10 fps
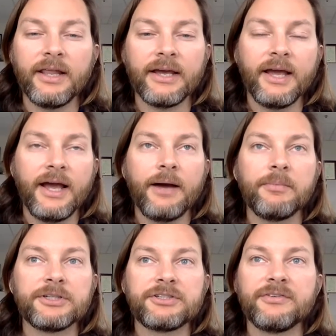Like, how
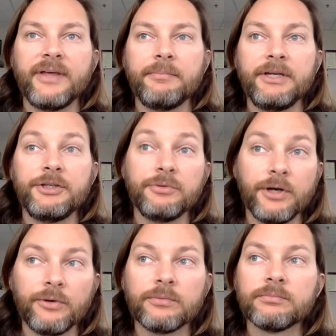much does that mean you
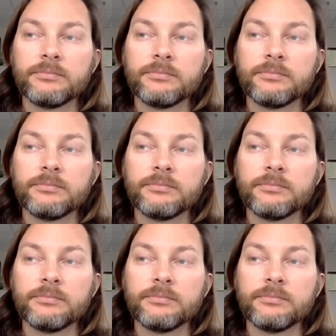know?